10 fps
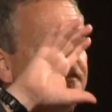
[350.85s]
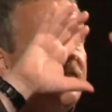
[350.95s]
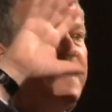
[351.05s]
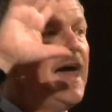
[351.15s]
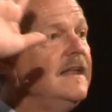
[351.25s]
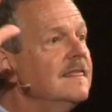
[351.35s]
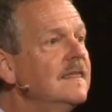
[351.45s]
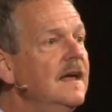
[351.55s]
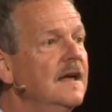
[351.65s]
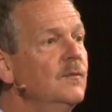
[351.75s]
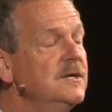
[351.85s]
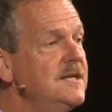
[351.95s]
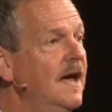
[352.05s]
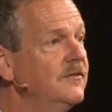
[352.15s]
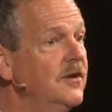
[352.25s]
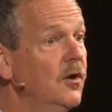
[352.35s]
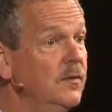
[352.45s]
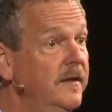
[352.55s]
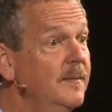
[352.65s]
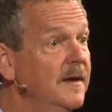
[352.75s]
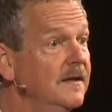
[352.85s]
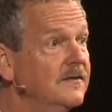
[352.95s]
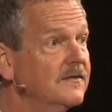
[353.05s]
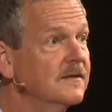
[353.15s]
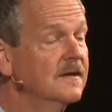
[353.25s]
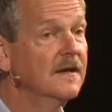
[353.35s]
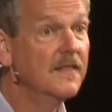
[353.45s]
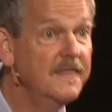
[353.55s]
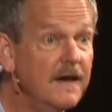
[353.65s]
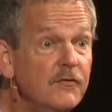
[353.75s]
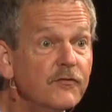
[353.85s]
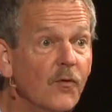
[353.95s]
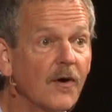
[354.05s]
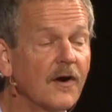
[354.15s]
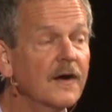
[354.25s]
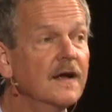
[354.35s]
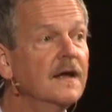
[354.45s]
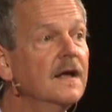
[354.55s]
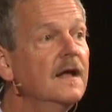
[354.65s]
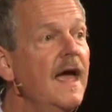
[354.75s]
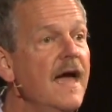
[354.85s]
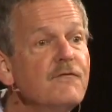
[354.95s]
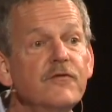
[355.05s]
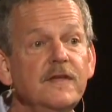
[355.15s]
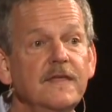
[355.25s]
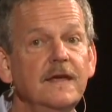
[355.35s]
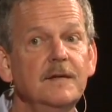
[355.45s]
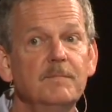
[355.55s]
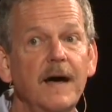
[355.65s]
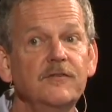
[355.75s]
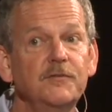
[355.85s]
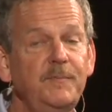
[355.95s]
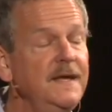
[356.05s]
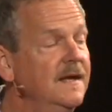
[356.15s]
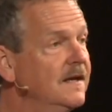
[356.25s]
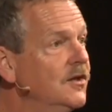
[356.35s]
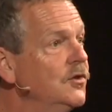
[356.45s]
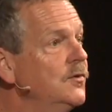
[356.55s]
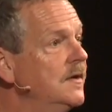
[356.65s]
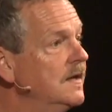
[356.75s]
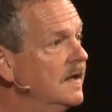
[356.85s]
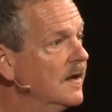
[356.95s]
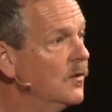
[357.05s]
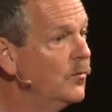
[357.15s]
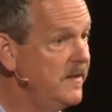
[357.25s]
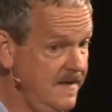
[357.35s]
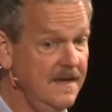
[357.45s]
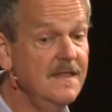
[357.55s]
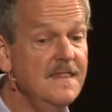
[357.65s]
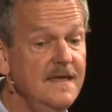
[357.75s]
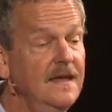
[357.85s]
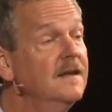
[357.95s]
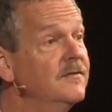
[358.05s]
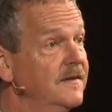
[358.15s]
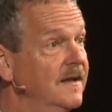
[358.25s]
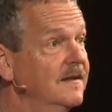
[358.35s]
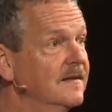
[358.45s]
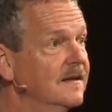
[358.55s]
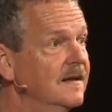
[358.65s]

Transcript: It's that thing which has no limits. Therefore, everything must be included within the infinite.